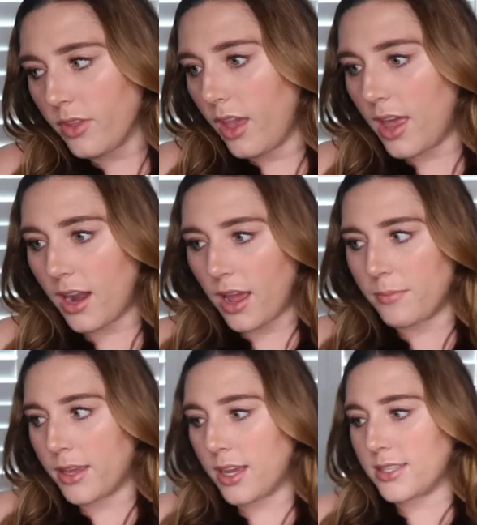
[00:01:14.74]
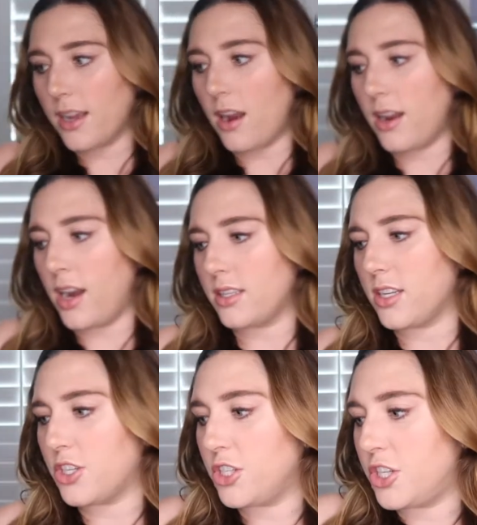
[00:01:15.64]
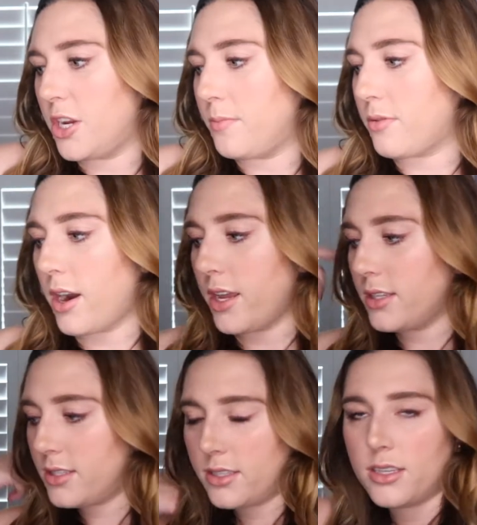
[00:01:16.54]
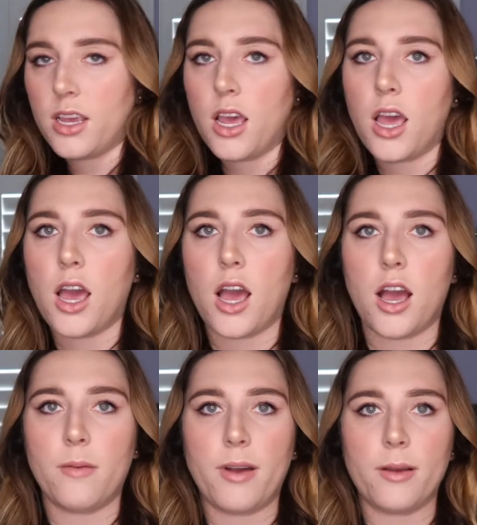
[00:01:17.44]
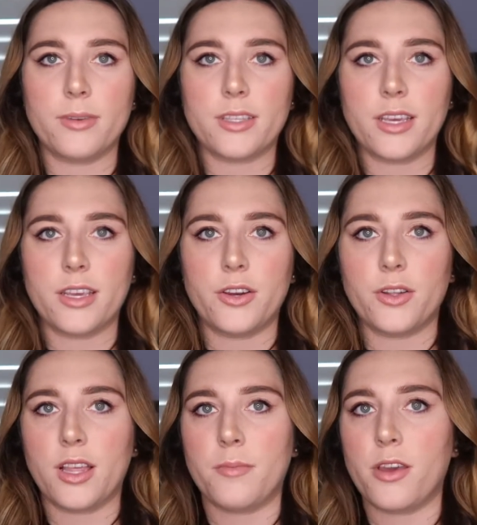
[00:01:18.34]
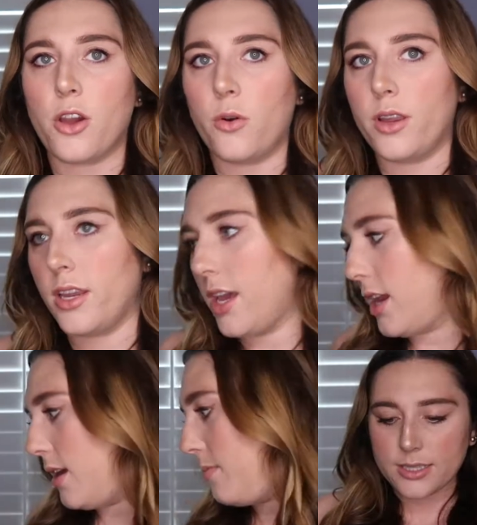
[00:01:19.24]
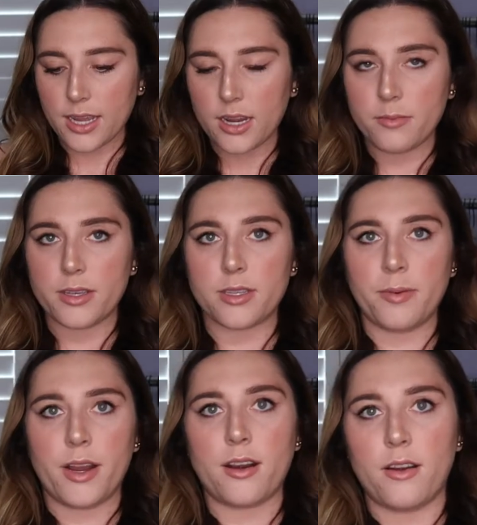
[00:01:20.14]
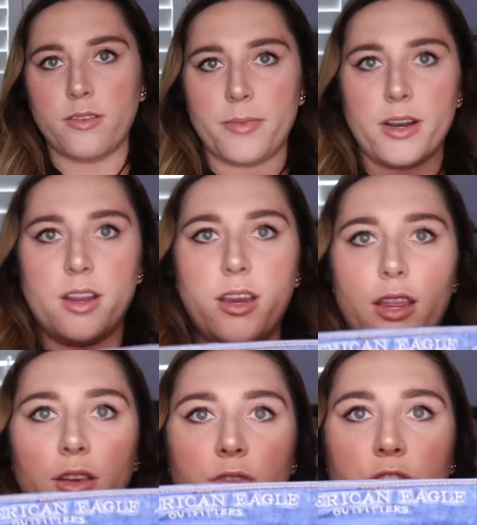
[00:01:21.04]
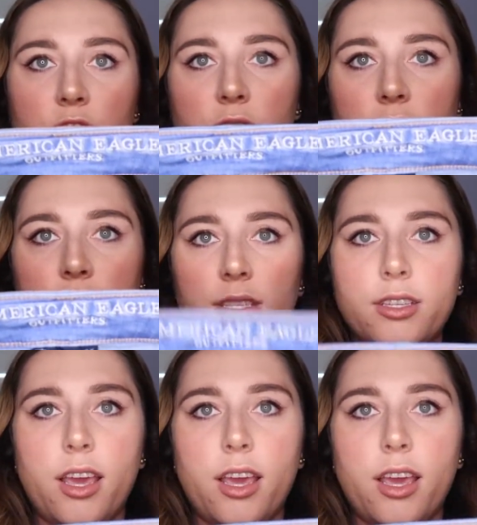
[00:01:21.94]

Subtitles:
And because I got it at such a cheap price, I was like, you know, let me go and get it. Next item is a pair of American Eagle jeans.